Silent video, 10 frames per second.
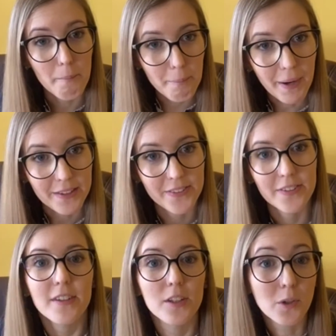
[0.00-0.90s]
But
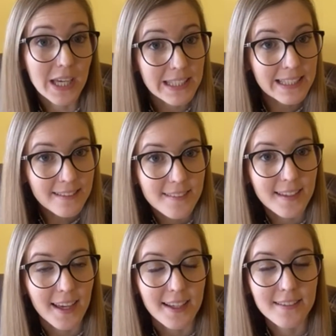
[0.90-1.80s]
you can
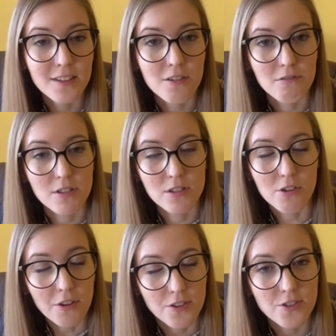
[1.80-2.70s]
indicate in your research